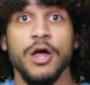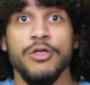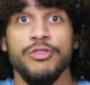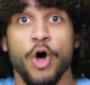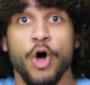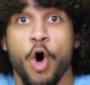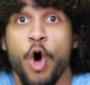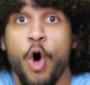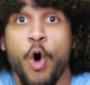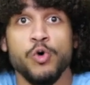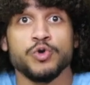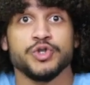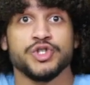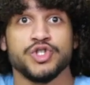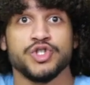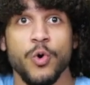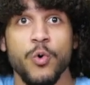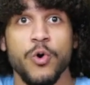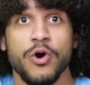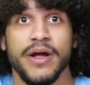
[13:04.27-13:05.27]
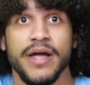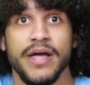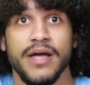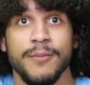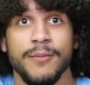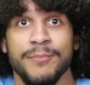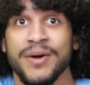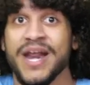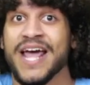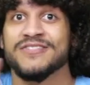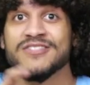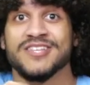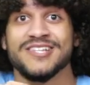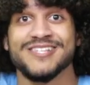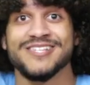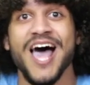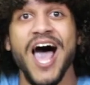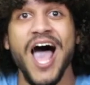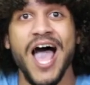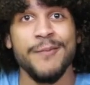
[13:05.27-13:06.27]
the whole story, but at the
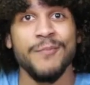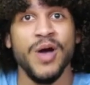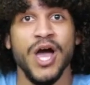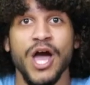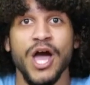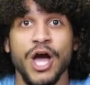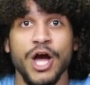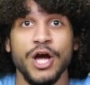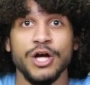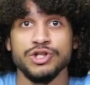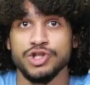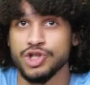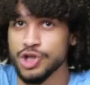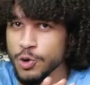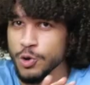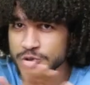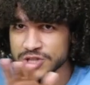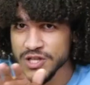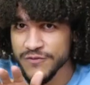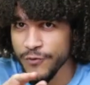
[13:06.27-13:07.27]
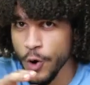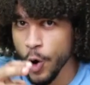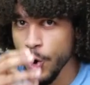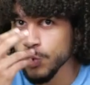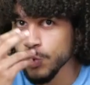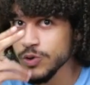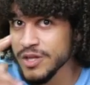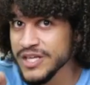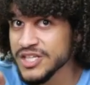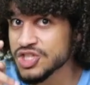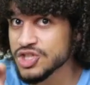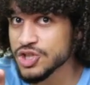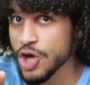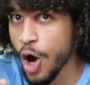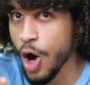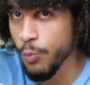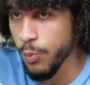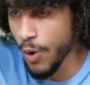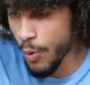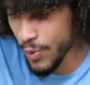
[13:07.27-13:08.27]
time, Joseph only
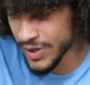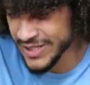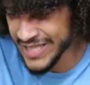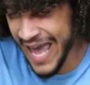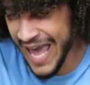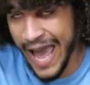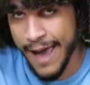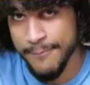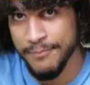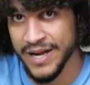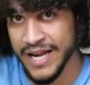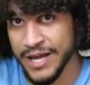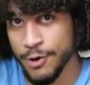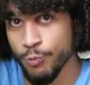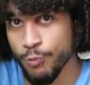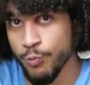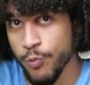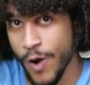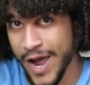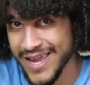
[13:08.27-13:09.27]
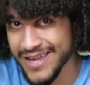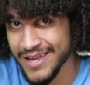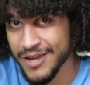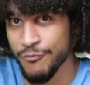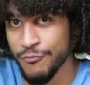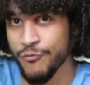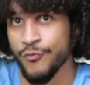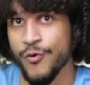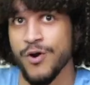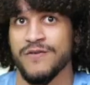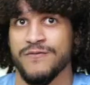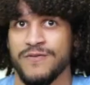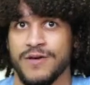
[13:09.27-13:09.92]
saw what was happening right in front of